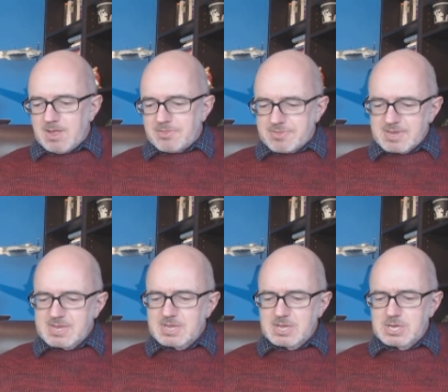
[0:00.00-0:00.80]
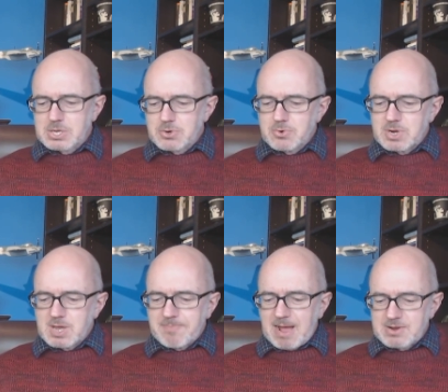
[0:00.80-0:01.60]
This is a story
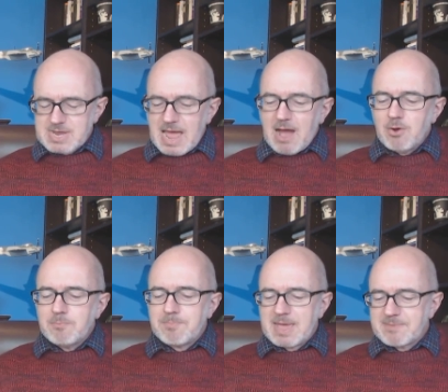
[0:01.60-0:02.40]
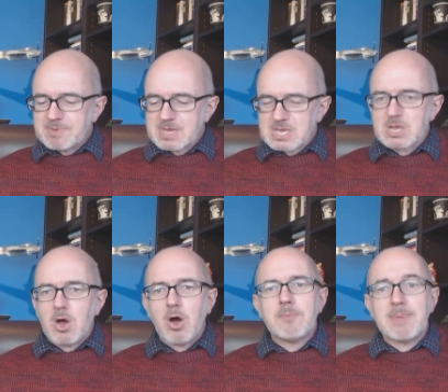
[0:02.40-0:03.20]
about how babies
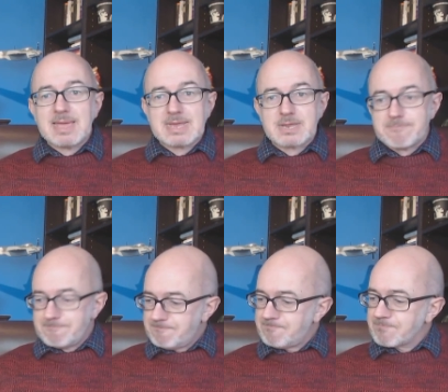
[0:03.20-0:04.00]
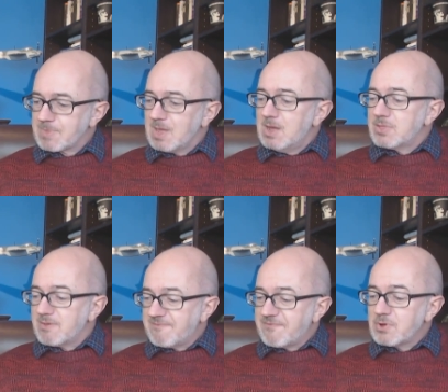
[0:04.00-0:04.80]
are made. The
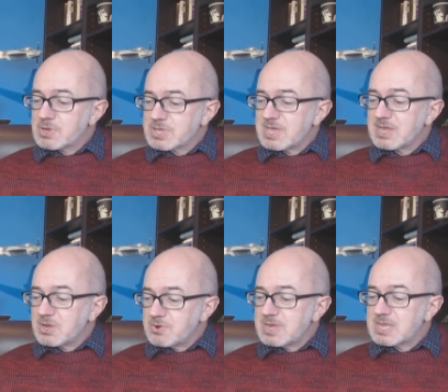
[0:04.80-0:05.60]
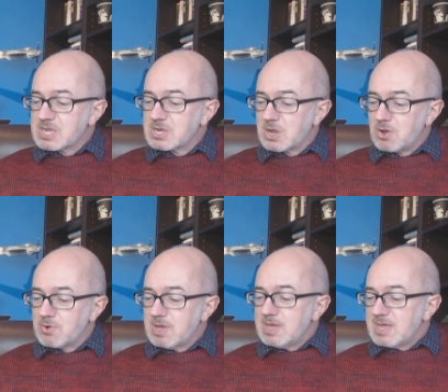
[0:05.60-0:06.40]
first thing you need to
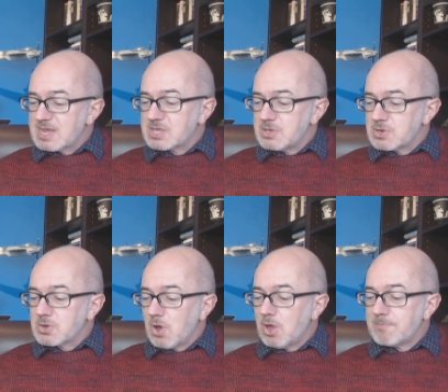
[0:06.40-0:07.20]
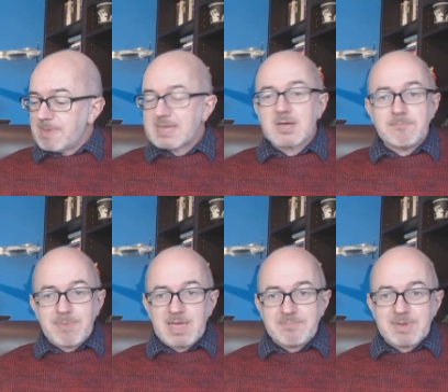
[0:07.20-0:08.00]
know is that you can't make a
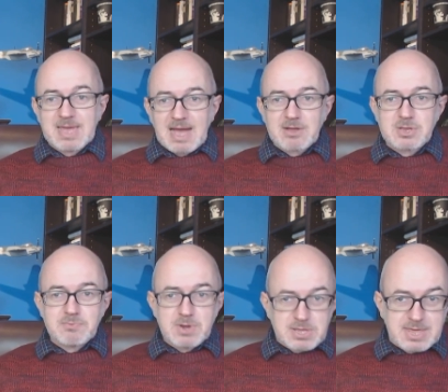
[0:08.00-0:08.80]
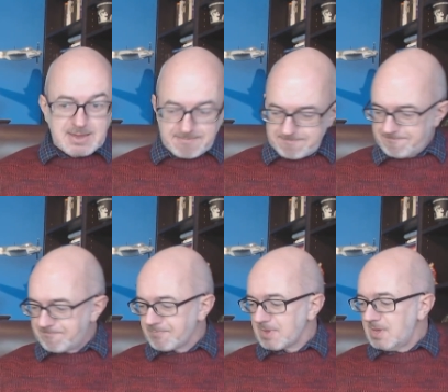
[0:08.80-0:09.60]
baby out of nothing.
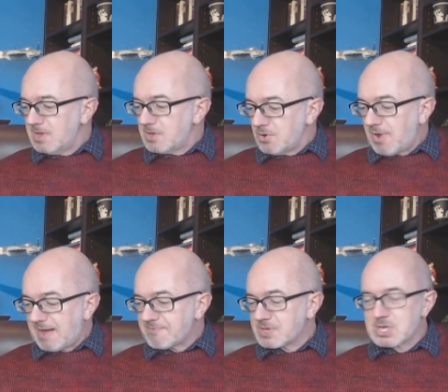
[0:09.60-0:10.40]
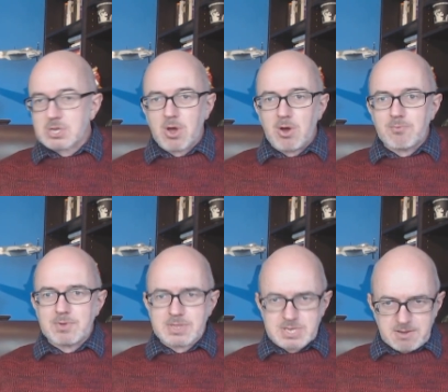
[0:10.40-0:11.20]
You have to start
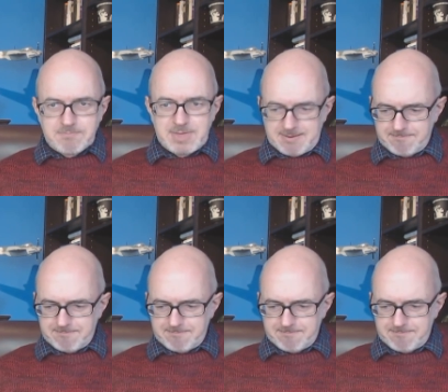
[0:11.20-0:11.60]
with something.